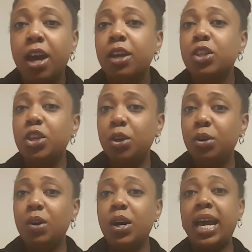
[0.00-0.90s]
you,
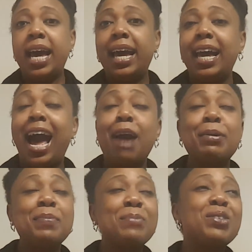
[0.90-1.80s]
okay? I
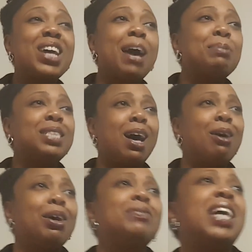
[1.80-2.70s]
remember an
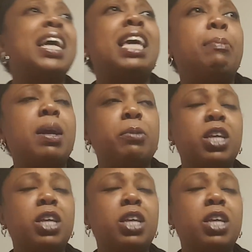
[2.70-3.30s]
episode of Dang Keeping Up with